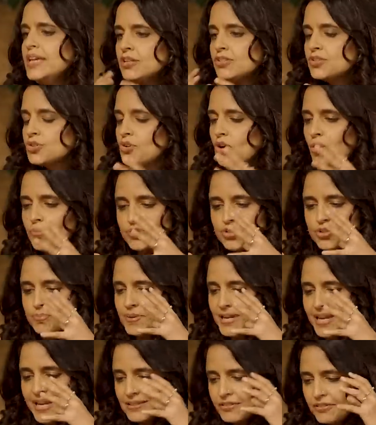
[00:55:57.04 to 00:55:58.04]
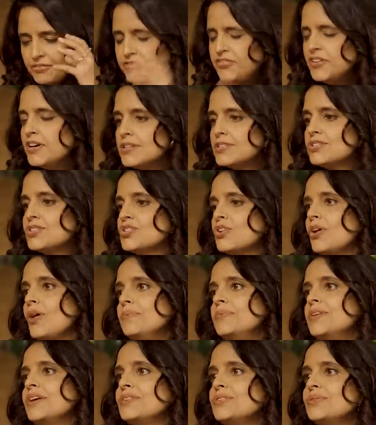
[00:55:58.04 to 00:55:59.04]
each job should be like the first
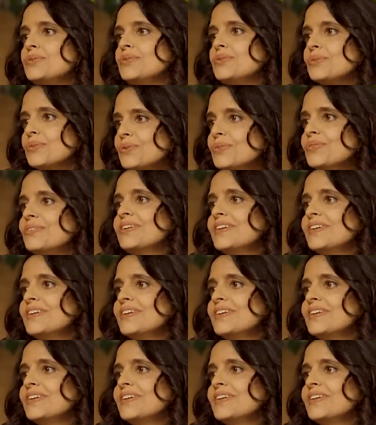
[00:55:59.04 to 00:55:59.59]
job that you do.